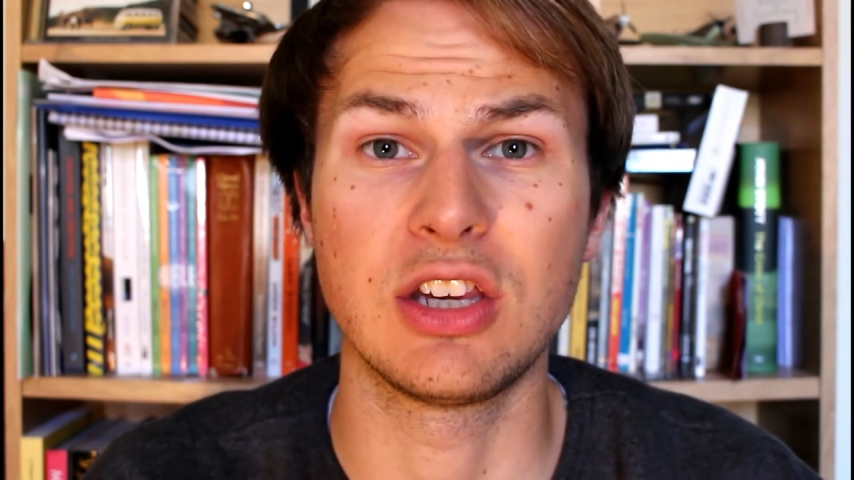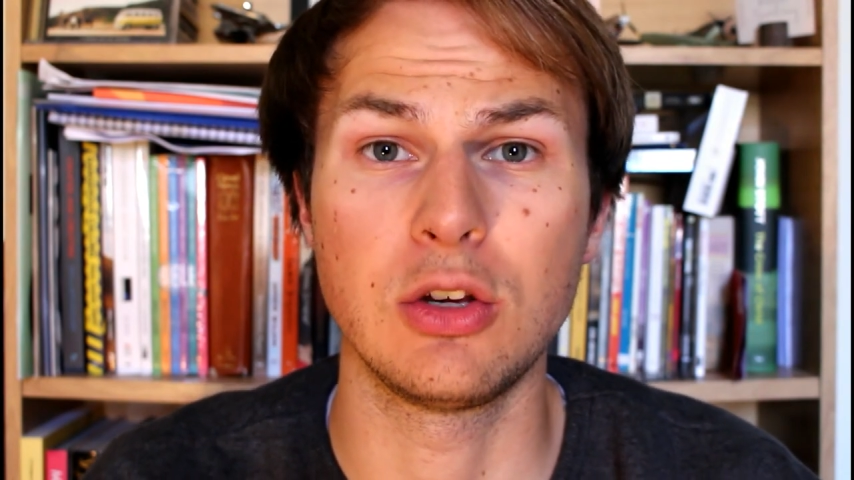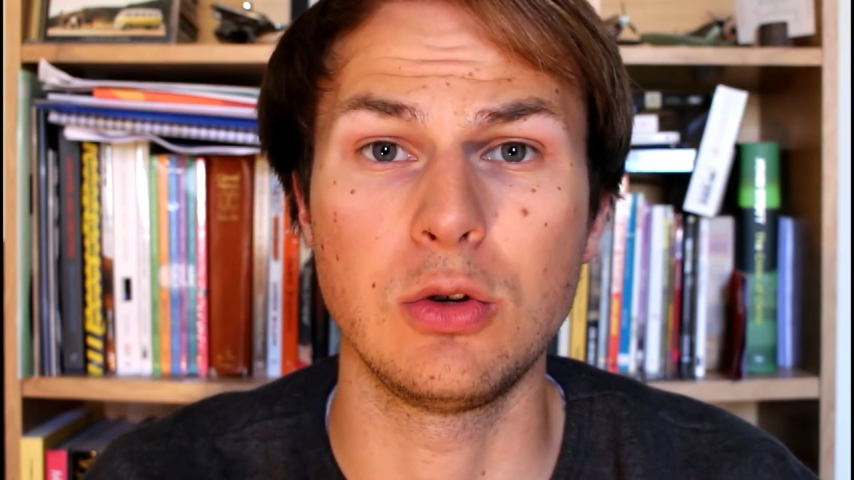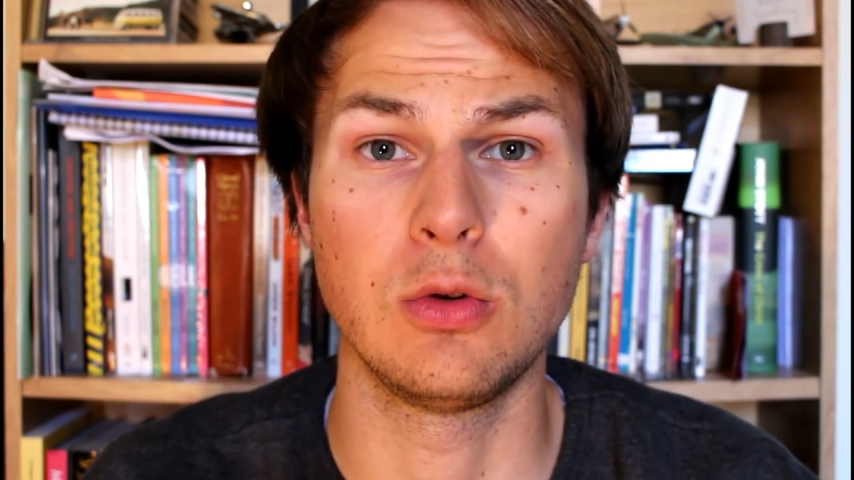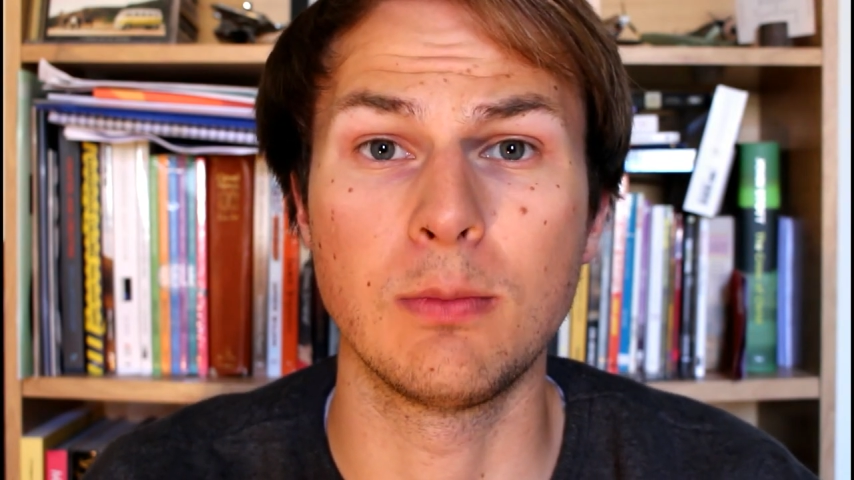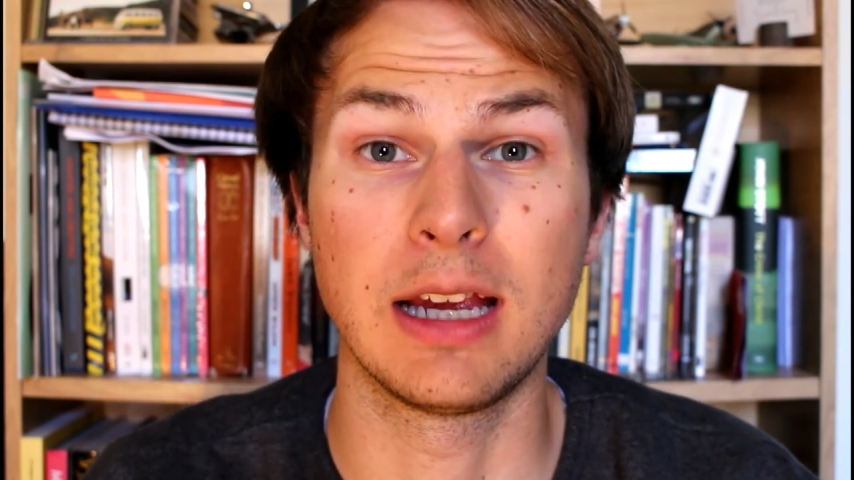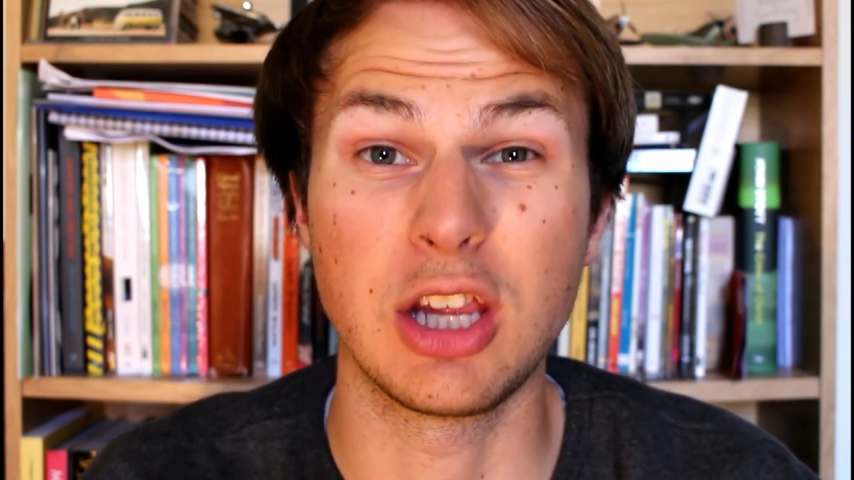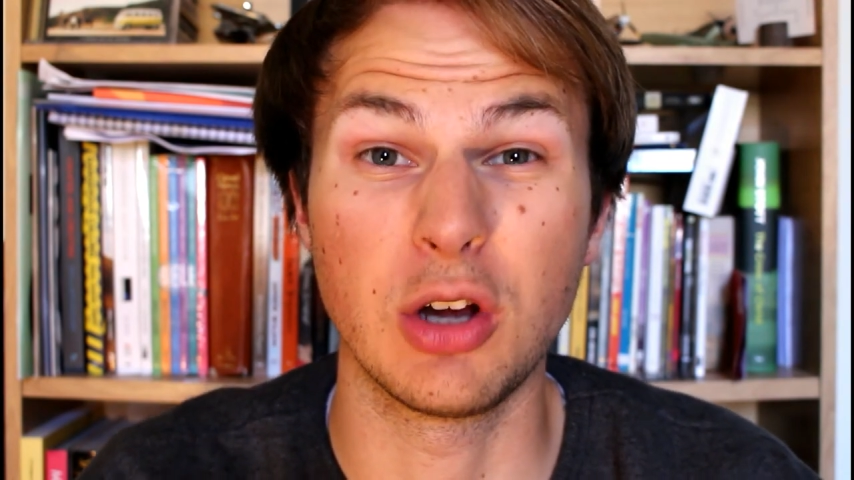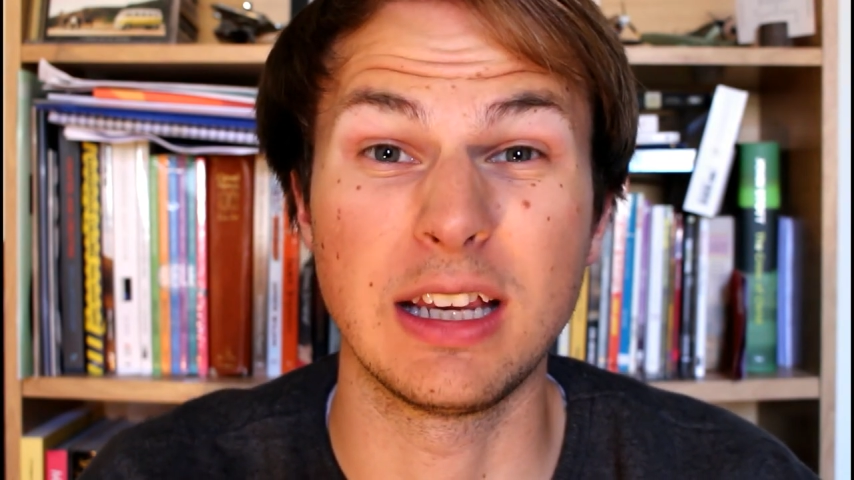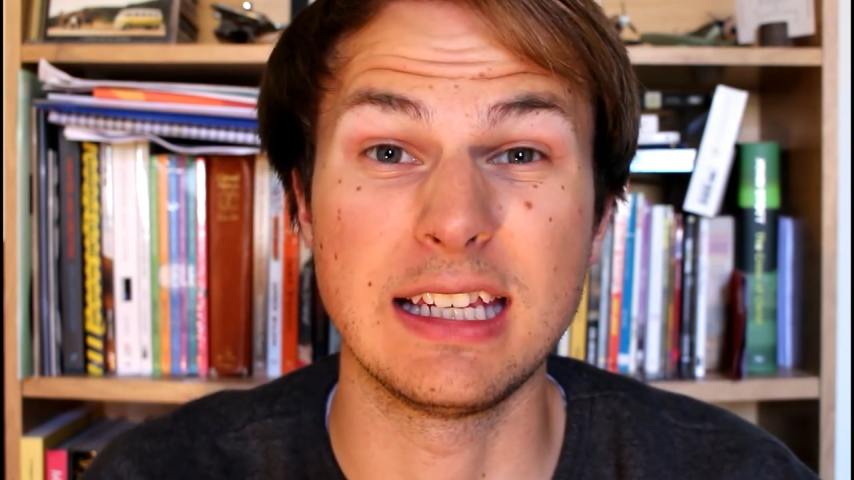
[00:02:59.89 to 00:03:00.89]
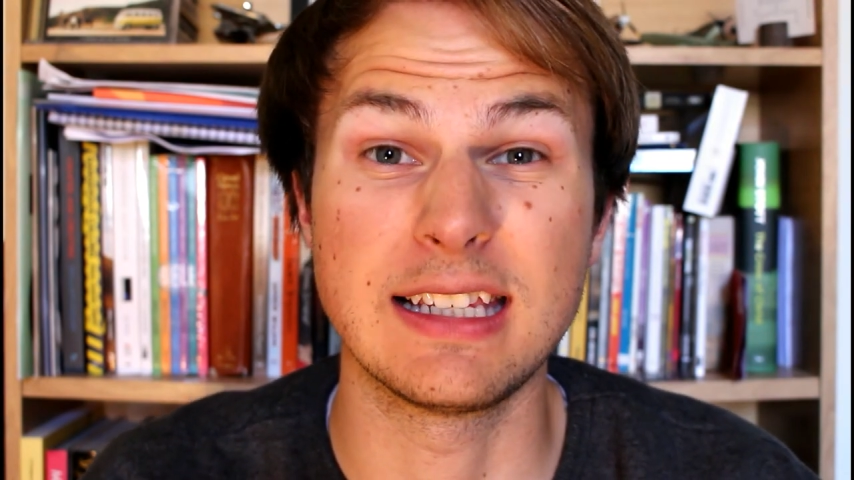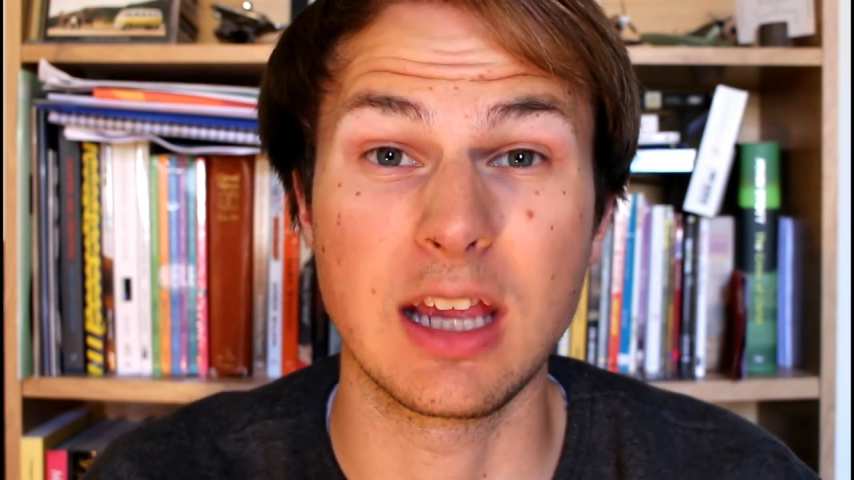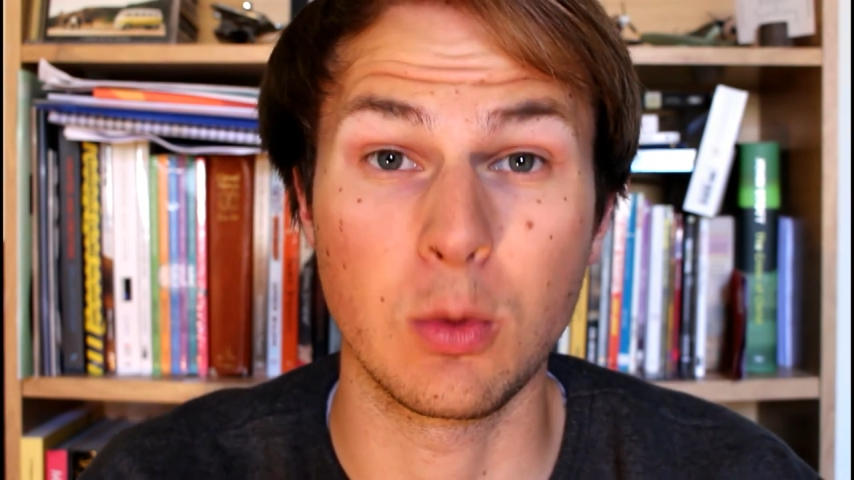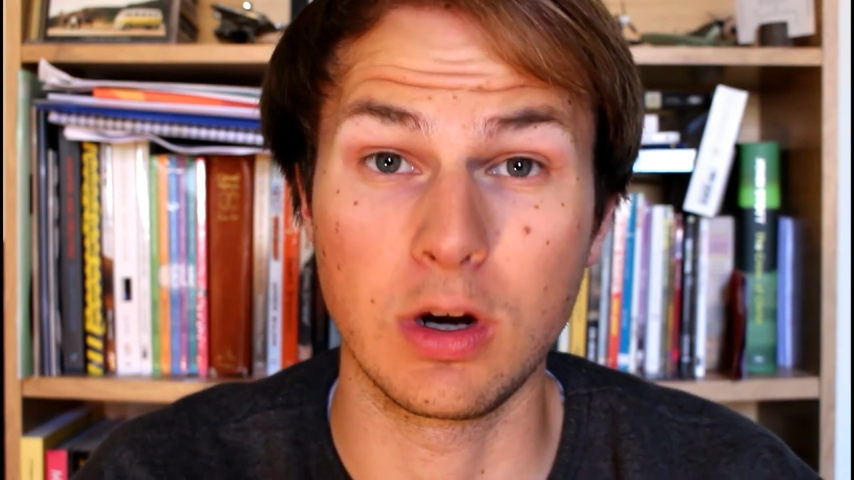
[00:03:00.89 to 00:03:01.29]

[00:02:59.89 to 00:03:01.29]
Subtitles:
to my colleagues at